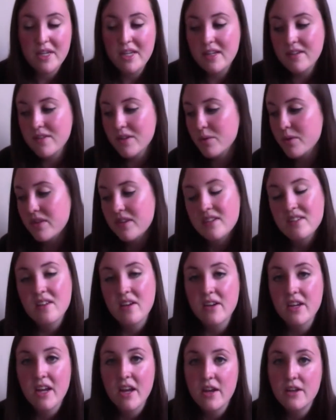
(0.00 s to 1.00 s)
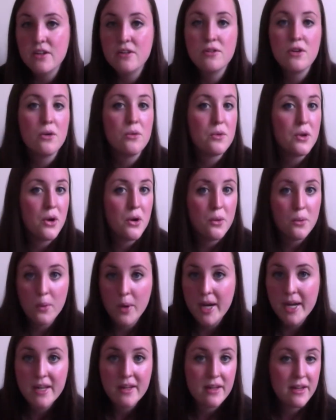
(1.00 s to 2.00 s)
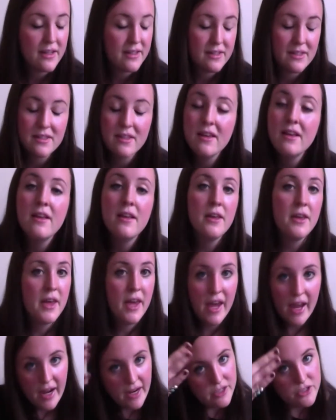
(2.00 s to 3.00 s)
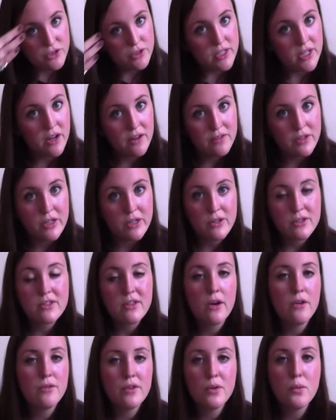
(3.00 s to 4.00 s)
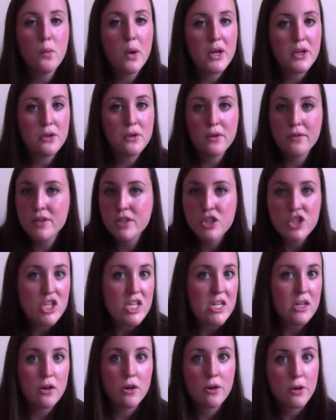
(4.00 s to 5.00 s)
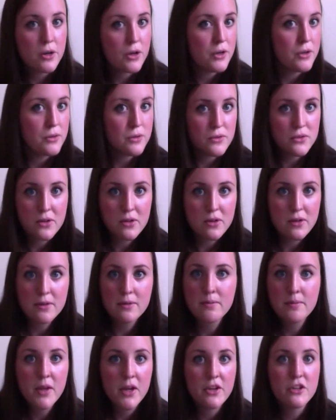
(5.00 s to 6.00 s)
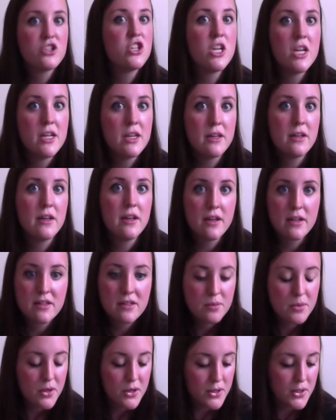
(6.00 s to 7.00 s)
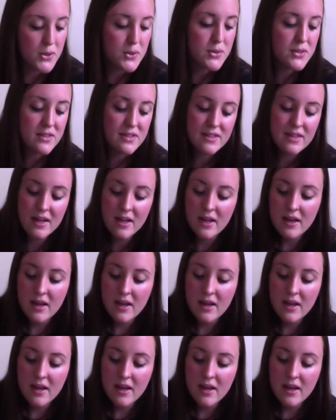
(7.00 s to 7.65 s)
Even with a sun hat, you don't know when it's actually covering yourself and when you have a cheek or a nose or a chin exposed.